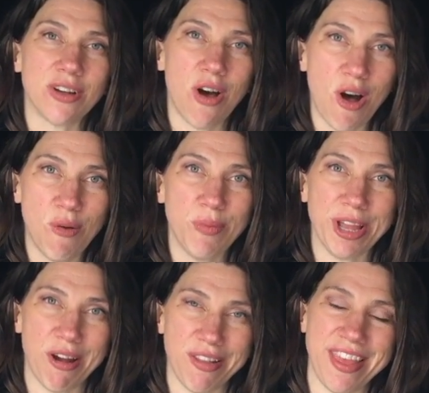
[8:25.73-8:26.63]
calm we
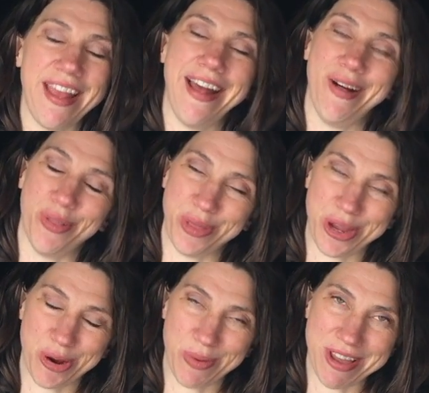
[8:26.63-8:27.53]
are, the
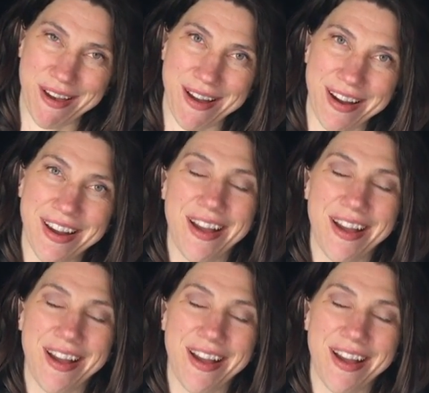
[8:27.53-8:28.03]
healthier we are.